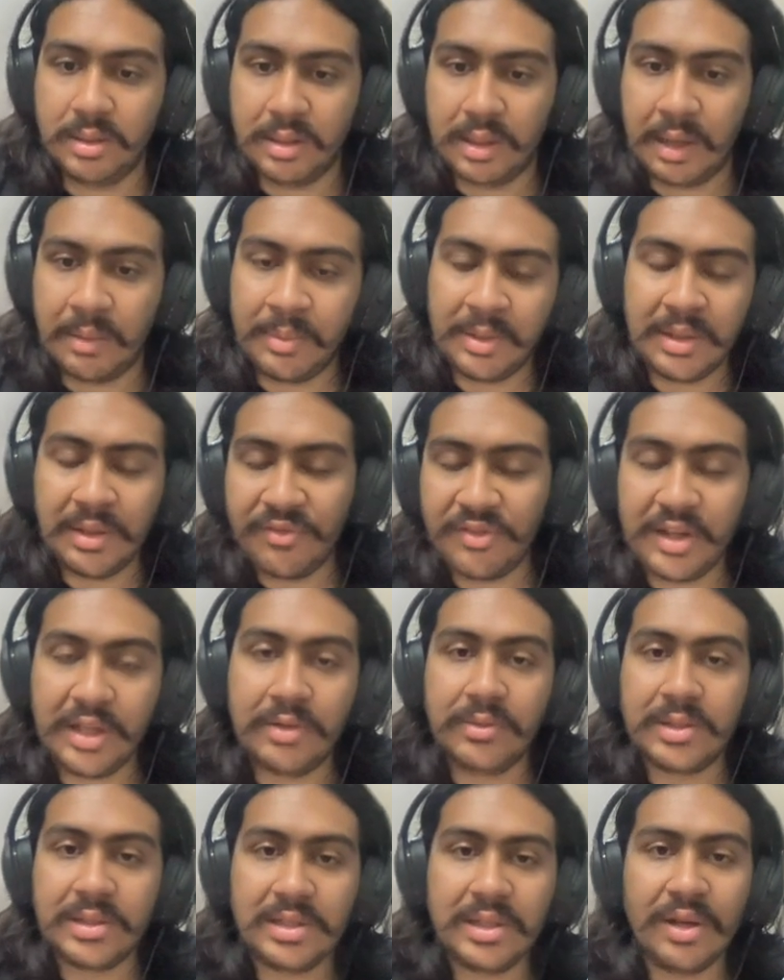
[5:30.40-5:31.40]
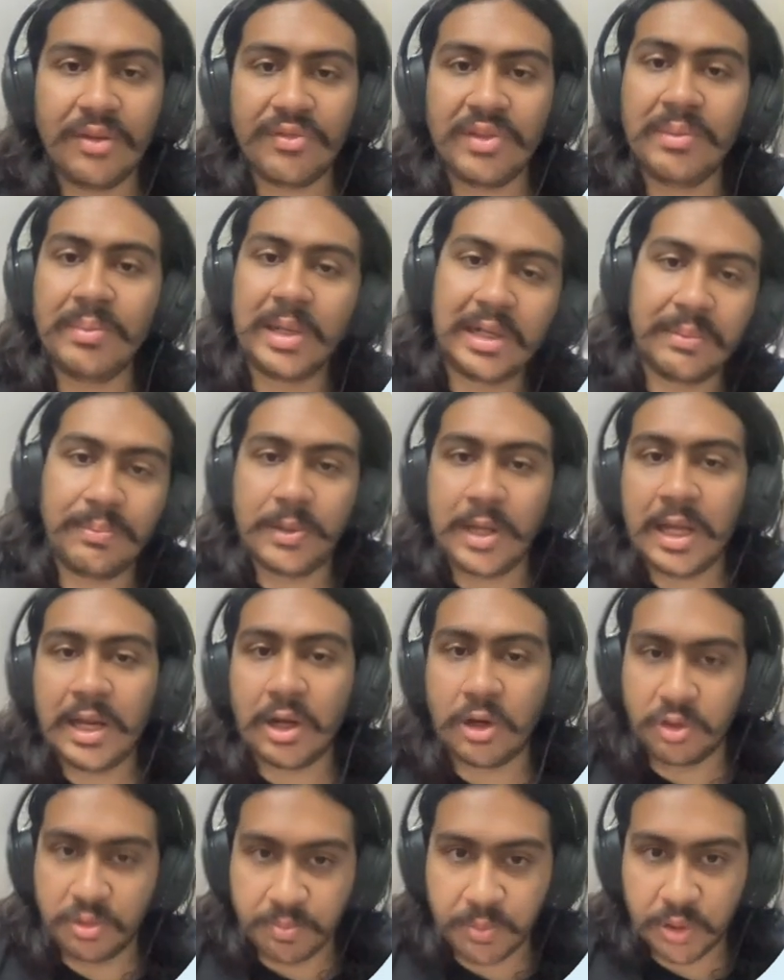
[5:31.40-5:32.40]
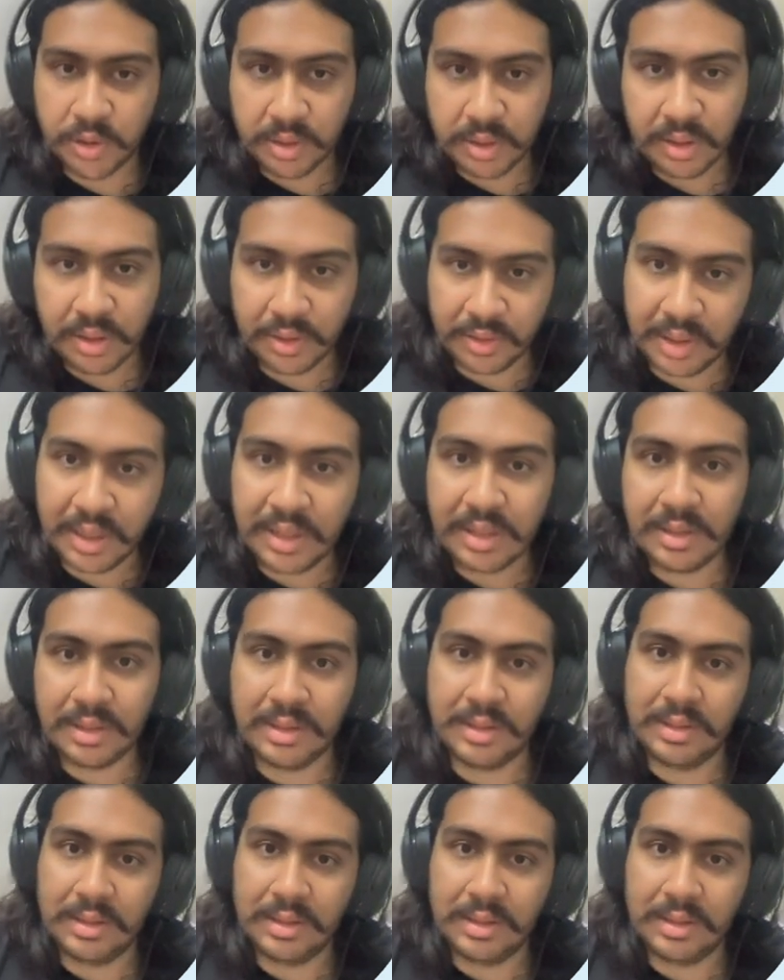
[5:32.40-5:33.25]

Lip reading: I mean the frequency of the multiplier output. Okay.